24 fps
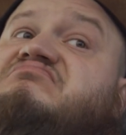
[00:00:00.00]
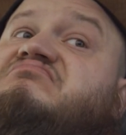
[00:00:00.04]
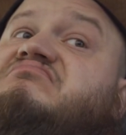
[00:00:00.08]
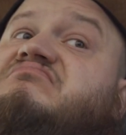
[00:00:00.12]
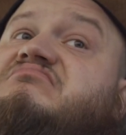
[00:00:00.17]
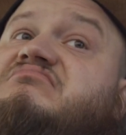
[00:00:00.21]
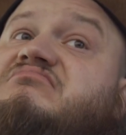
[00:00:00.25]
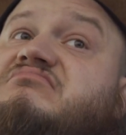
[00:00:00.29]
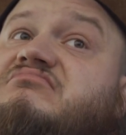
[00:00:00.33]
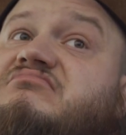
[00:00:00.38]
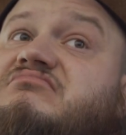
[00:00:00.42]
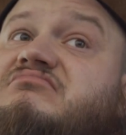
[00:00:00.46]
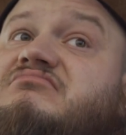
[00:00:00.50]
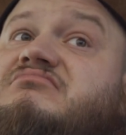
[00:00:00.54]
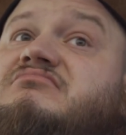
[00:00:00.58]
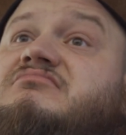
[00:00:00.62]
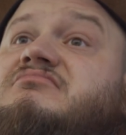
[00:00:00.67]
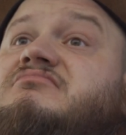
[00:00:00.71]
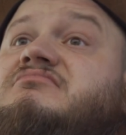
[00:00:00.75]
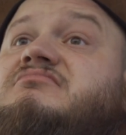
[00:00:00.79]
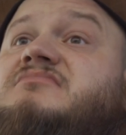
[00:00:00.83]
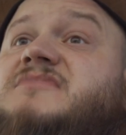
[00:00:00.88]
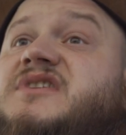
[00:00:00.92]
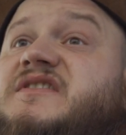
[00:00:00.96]

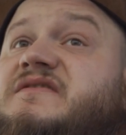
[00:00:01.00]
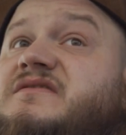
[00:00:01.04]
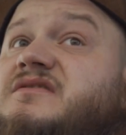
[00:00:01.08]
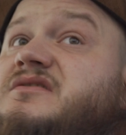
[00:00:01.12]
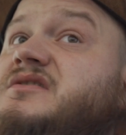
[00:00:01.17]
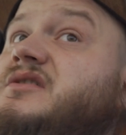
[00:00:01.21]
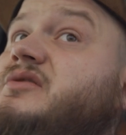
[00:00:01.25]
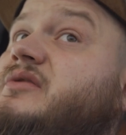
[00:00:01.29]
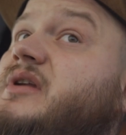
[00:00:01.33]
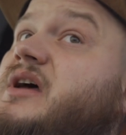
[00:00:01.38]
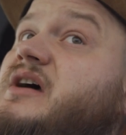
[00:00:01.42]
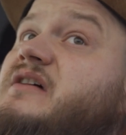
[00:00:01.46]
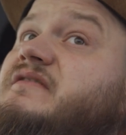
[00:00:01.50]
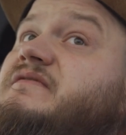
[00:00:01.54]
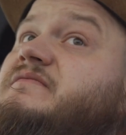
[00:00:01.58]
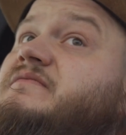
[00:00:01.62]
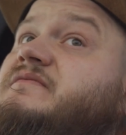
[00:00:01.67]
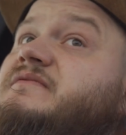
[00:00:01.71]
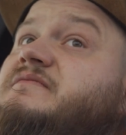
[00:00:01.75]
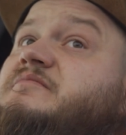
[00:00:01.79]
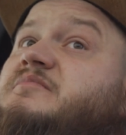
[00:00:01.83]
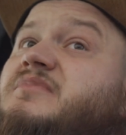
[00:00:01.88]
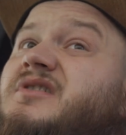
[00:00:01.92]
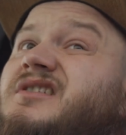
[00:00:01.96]
if you don't
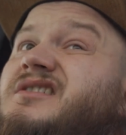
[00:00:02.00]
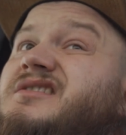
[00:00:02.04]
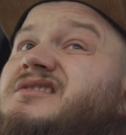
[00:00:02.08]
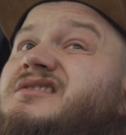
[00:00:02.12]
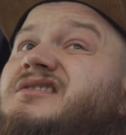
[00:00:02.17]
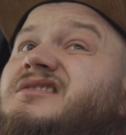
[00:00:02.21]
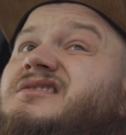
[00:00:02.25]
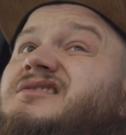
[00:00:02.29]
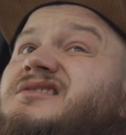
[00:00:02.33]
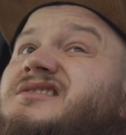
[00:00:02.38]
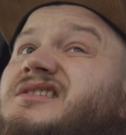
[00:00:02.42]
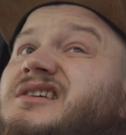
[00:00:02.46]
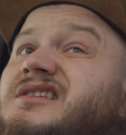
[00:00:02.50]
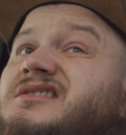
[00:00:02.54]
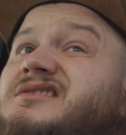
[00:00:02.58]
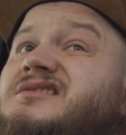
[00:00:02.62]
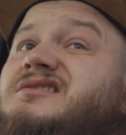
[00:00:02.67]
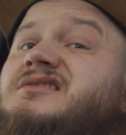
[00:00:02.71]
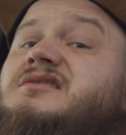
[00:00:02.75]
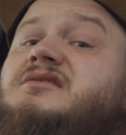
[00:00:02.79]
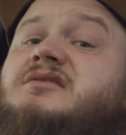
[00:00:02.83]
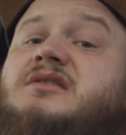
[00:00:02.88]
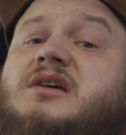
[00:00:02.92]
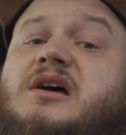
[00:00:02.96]
have parking
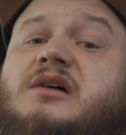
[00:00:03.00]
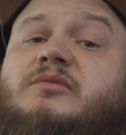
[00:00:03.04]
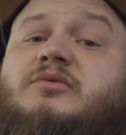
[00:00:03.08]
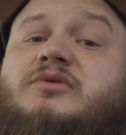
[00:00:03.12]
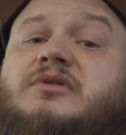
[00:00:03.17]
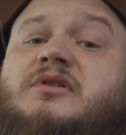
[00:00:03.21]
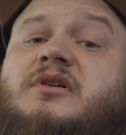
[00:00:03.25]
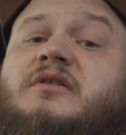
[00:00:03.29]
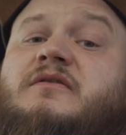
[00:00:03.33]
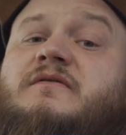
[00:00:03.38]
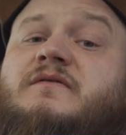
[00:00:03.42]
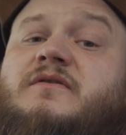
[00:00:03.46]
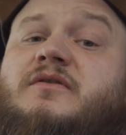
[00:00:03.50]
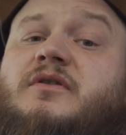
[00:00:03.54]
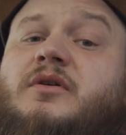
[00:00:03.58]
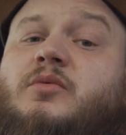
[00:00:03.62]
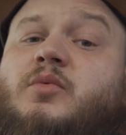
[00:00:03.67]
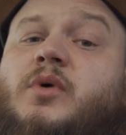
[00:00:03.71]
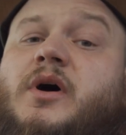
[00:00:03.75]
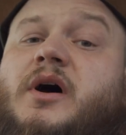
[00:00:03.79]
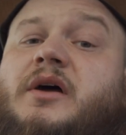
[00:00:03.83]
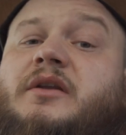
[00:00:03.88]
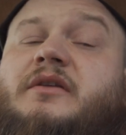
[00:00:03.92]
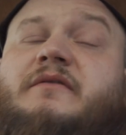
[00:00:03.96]
sensors, I would go for a
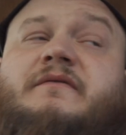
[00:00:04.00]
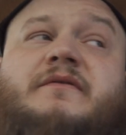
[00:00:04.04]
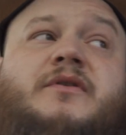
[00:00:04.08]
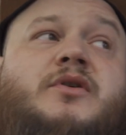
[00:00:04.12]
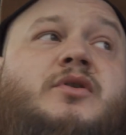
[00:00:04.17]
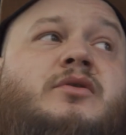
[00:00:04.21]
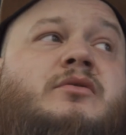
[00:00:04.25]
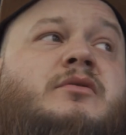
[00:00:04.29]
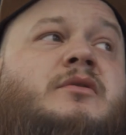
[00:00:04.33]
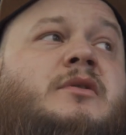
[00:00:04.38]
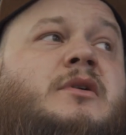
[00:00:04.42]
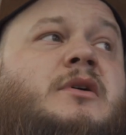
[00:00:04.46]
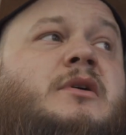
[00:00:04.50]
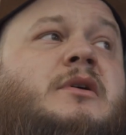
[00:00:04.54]
wider view,